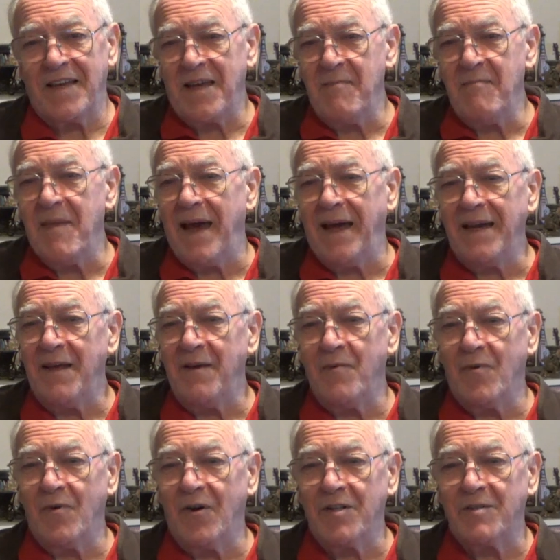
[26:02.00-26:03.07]
in many
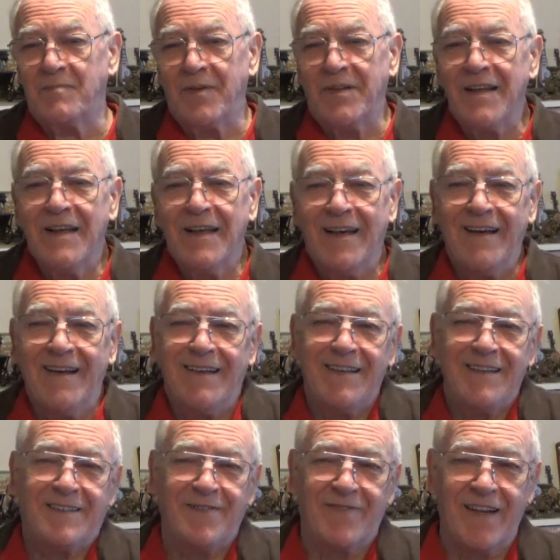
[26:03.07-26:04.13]
words, but
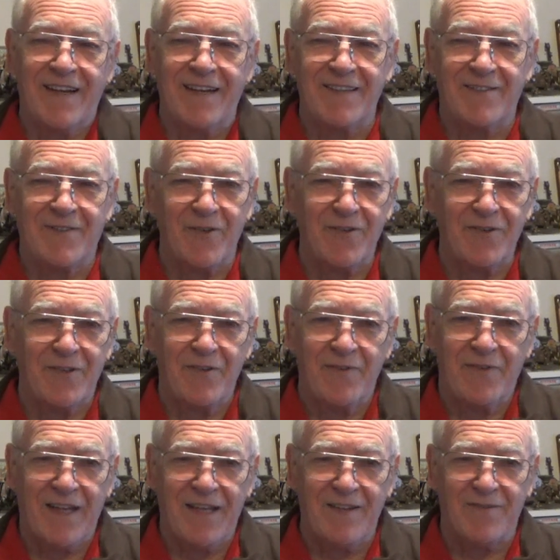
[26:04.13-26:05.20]
it's a very social
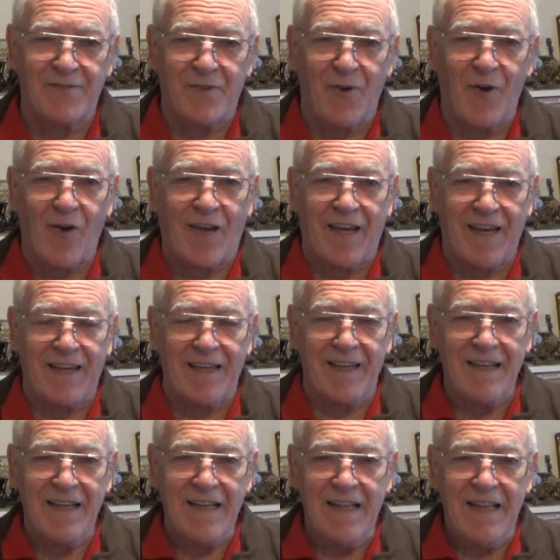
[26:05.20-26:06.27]
way of talking.
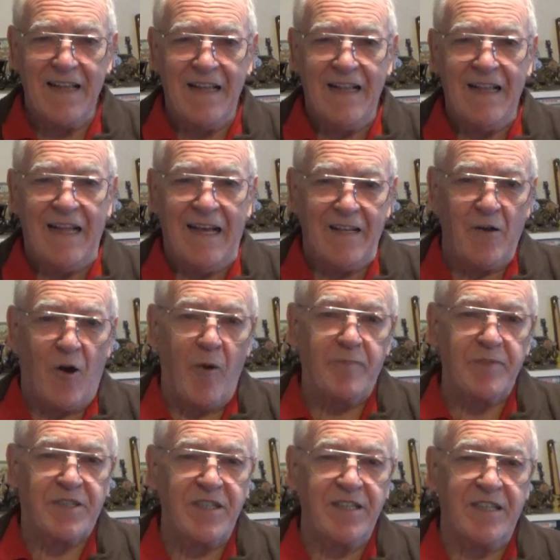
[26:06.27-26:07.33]
And the
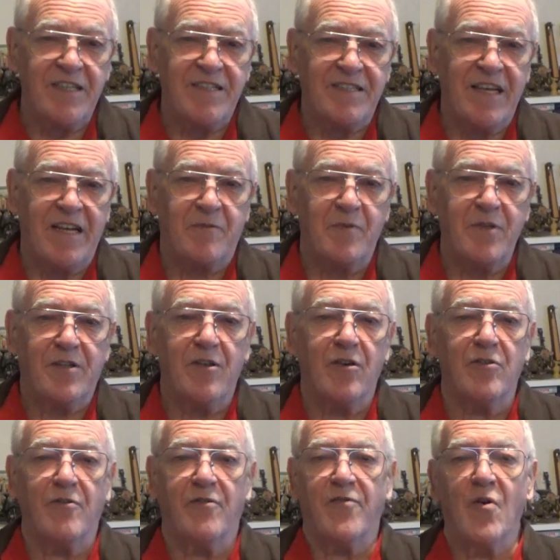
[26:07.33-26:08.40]
opposite is that with
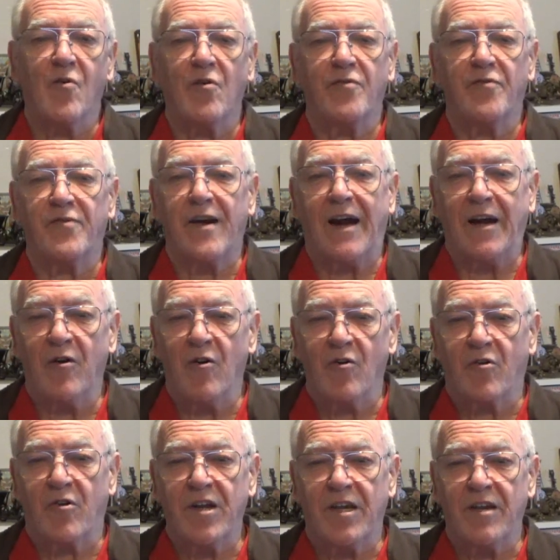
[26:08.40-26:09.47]
the vocal fry or
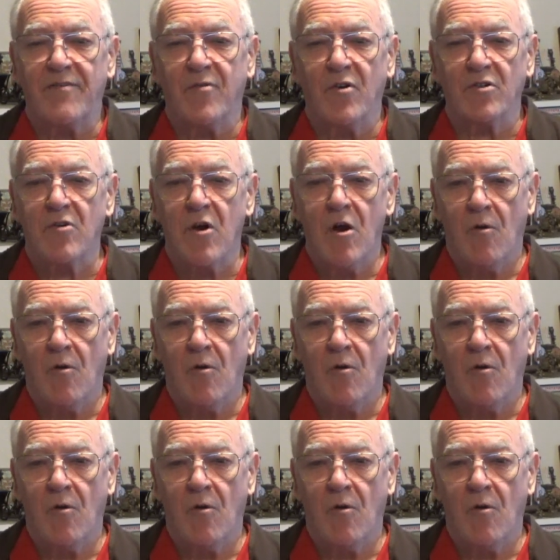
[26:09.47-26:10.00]
creaky voice.